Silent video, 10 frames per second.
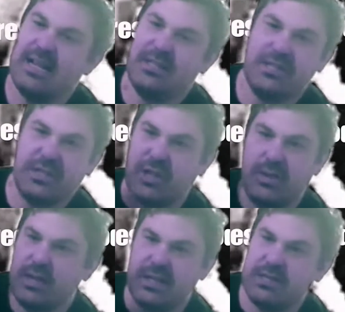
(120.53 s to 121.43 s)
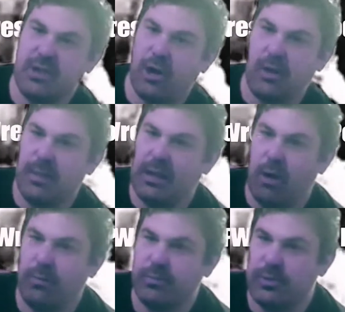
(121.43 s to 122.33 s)
this is not going to be a
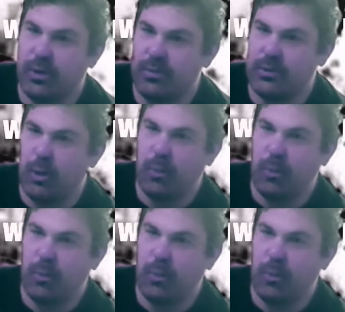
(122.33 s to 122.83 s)
long show,